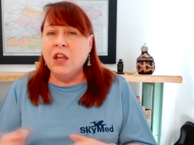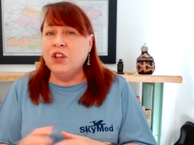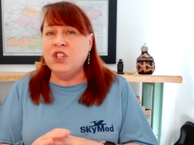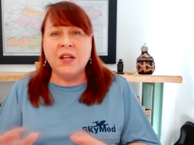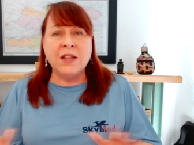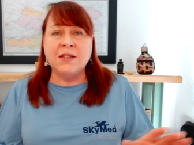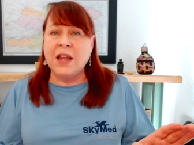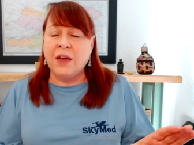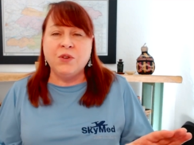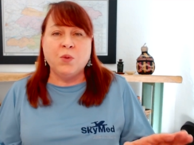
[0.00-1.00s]
She doesn't
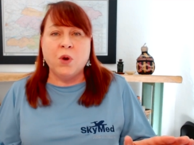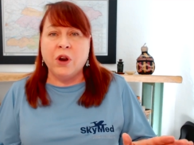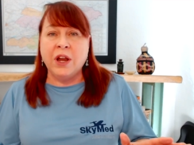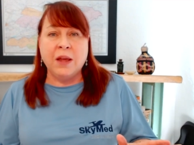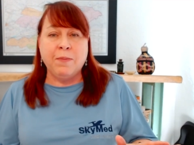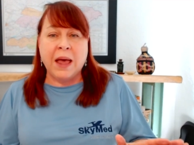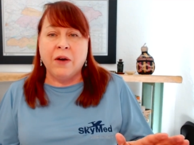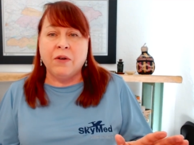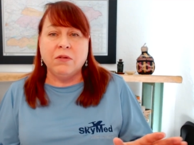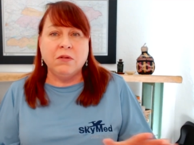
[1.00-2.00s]
have to worry
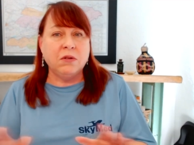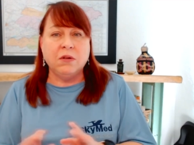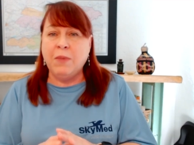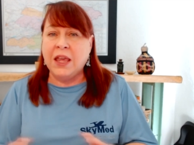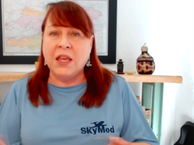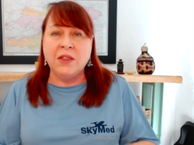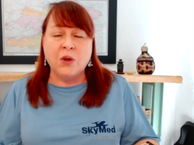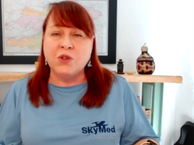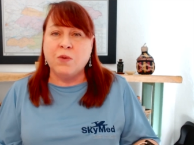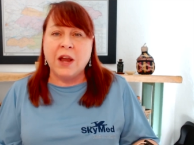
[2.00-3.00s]
about making
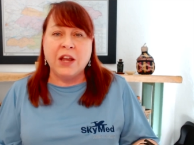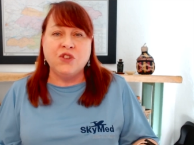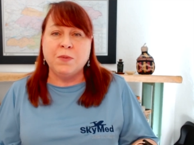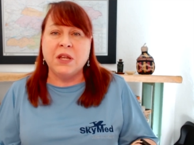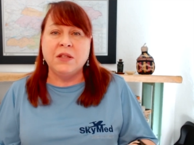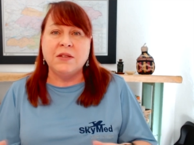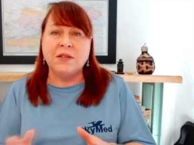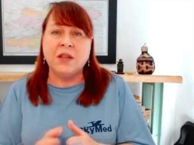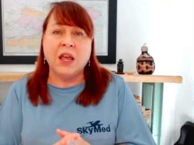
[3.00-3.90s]
those arrangements.